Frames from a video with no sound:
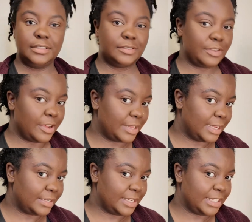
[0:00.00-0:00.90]
So I got
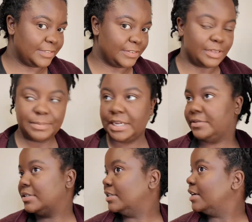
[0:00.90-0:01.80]
like a tasteful
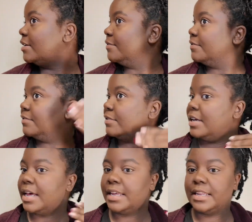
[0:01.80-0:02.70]
amount of
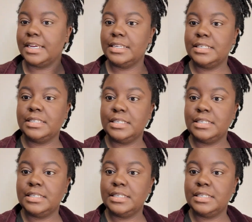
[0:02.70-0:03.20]
highlight.